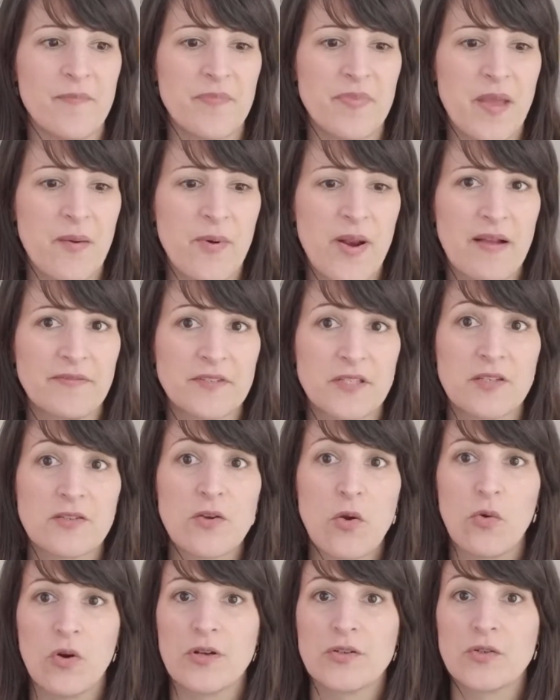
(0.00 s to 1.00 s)
They would have to
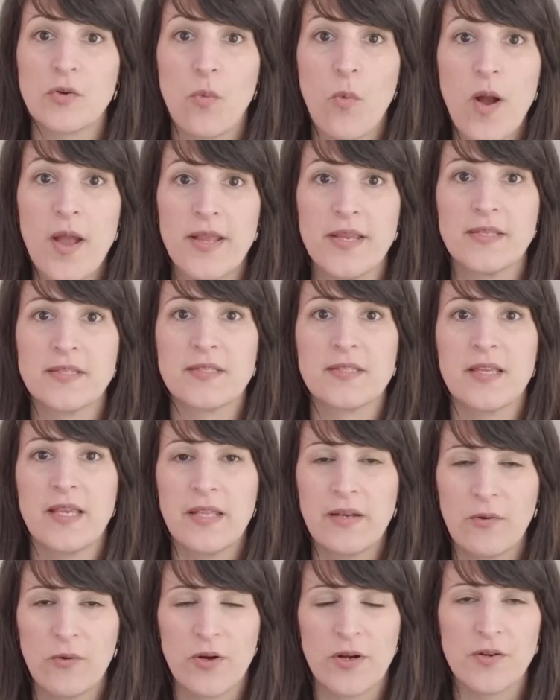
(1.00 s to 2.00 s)
score twice
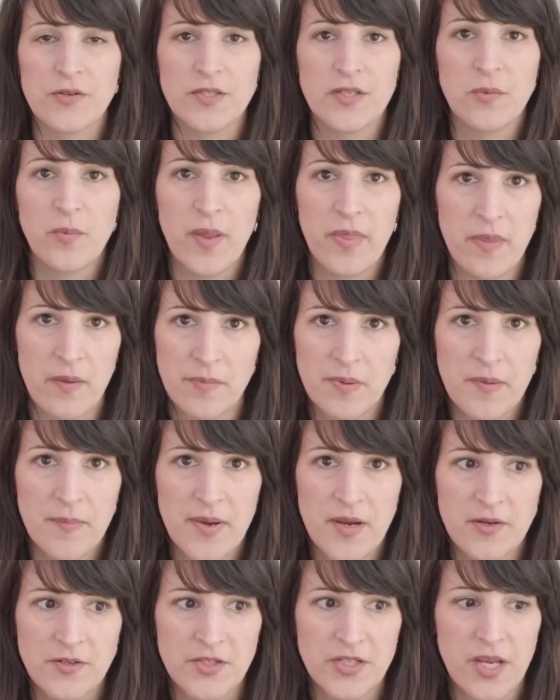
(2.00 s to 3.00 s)
in order to win the
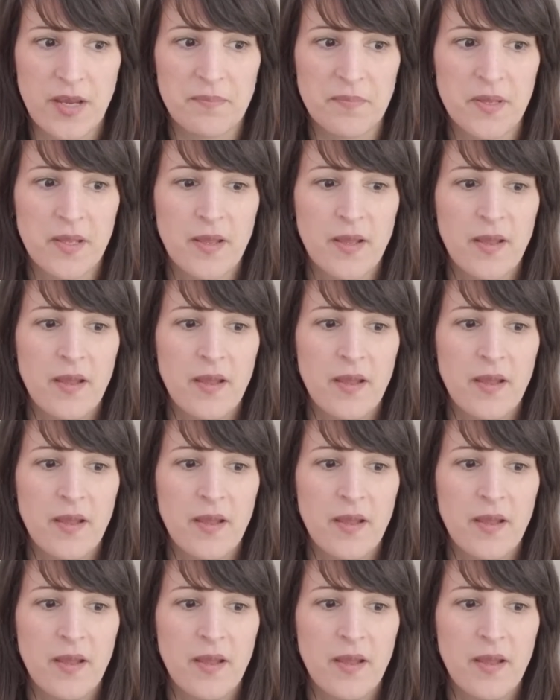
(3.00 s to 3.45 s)
Premiership.